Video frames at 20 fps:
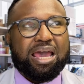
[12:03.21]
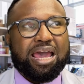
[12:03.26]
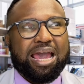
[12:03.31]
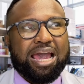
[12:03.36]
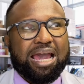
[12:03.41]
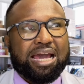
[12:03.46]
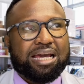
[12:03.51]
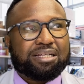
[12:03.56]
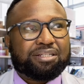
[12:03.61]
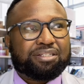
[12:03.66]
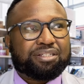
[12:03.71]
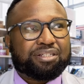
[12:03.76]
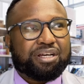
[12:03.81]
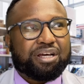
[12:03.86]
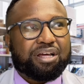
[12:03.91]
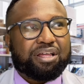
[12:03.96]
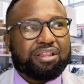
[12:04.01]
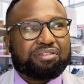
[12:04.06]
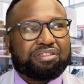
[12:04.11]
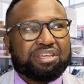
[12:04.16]
And
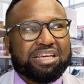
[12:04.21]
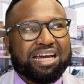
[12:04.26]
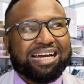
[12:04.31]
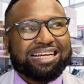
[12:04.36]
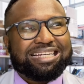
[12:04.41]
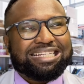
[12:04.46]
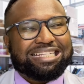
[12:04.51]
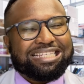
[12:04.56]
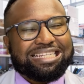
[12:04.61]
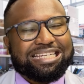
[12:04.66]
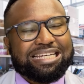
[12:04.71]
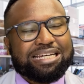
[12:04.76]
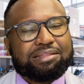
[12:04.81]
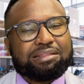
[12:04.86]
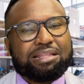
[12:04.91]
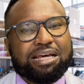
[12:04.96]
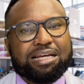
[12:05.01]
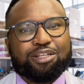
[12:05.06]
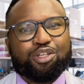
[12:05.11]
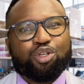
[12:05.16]
the idea
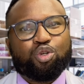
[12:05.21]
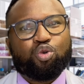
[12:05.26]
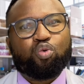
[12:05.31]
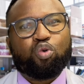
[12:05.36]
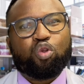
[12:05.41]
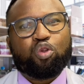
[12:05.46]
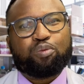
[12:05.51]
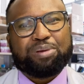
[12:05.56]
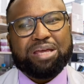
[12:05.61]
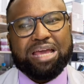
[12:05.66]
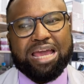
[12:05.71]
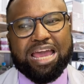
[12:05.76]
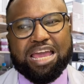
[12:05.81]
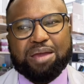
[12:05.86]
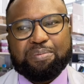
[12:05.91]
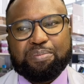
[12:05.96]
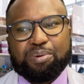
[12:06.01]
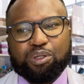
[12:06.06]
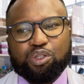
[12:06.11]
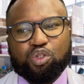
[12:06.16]
that you will be
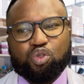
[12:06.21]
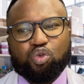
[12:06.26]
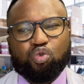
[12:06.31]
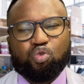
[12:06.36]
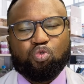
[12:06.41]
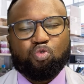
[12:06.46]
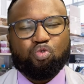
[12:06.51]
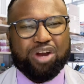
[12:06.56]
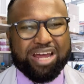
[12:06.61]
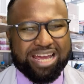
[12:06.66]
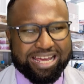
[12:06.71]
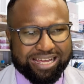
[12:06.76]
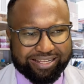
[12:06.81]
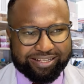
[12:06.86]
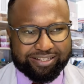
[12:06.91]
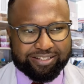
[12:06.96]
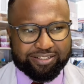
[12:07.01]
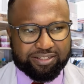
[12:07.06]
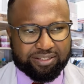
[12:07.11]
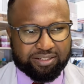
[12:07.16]
able to
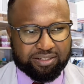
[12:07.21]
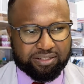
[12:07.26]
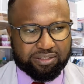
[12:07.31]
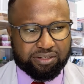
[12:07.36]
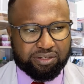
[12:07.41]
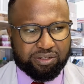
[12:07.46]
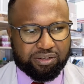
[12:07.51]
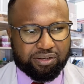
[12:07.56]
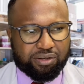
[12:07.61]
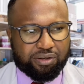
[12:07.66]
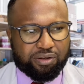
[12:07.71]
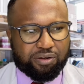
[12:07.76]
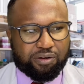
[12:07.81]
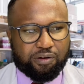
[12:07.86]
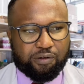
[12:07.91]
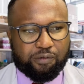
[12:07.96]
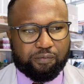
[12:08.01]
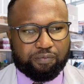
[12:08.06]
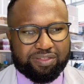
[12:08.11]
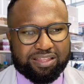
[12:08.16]
raise
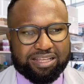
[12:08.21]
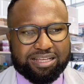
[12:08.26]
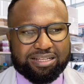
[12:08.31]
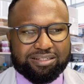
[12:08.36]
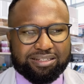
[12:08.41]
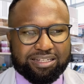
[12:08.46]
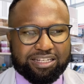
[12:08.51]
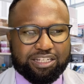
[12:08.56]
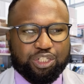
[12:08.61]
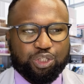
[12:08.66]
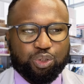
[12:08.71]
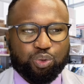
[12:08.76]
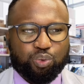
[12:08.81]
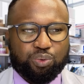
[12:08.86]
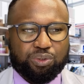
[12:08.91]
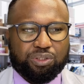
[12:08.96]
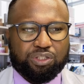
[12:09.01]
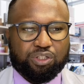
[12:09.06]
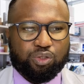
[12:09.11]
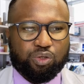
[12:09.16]
these
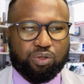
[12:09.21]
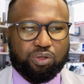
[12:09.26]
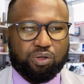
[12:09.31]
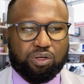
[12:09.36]
issues